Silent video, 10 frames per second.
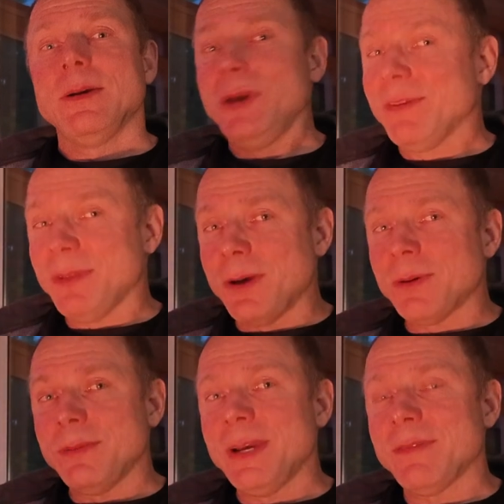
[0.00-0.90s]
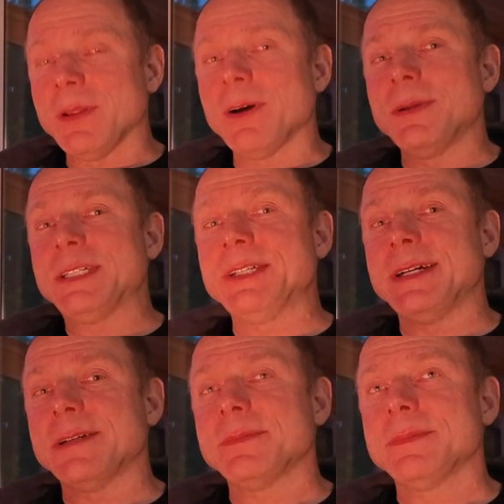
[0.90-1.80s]
we have a long winter
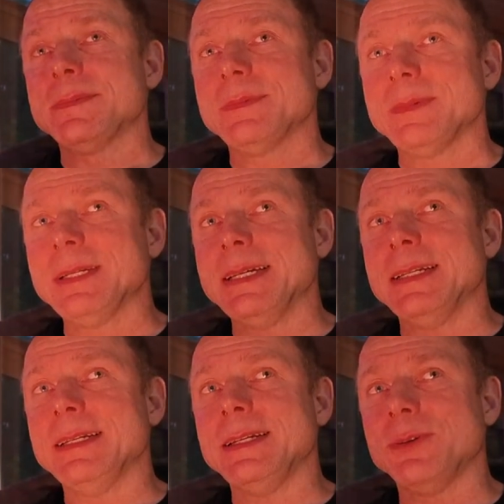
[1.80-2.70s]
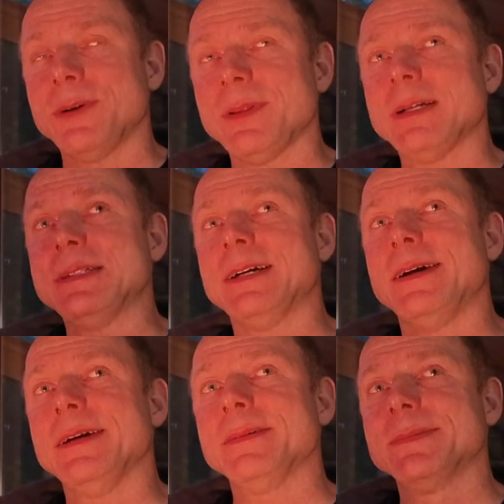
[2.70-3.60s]
here in Northern
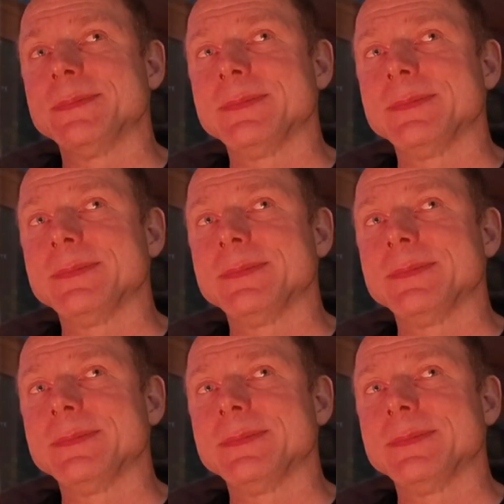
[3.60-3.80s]
Ontario.